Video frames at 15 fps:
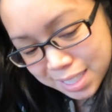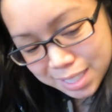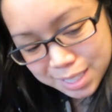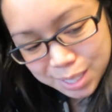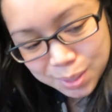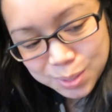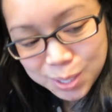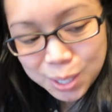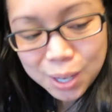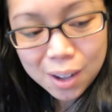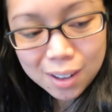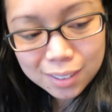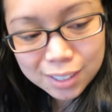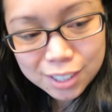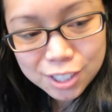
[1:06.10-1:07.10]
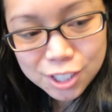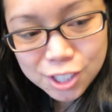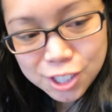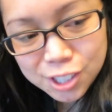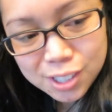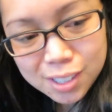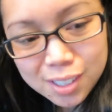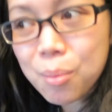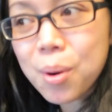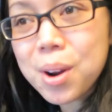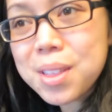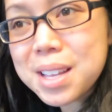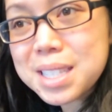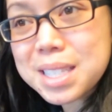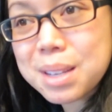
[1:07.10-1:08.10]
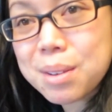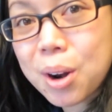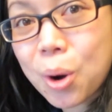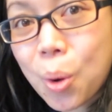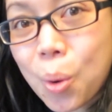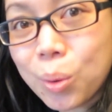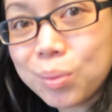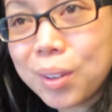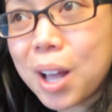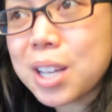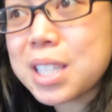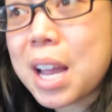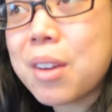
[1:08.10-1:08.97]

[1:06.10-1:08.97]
these since I was in college. I wore these in our old vlogs.